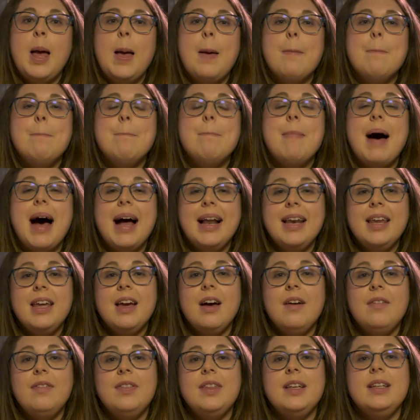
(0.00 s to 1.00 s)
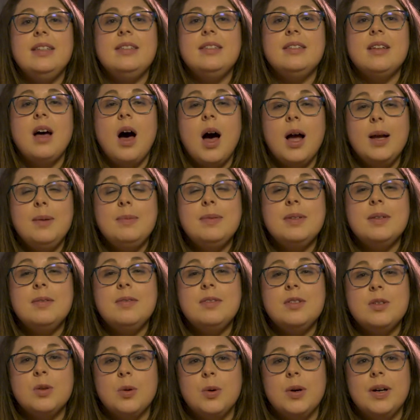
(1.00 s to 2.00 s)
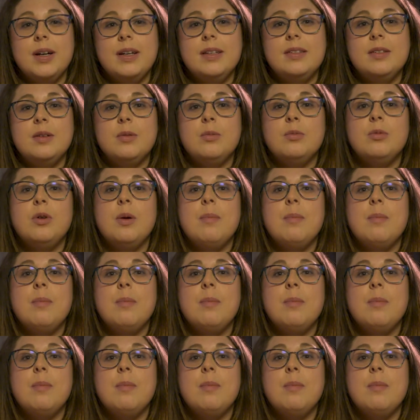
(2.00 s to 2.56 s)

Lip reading: Many of these types of swords were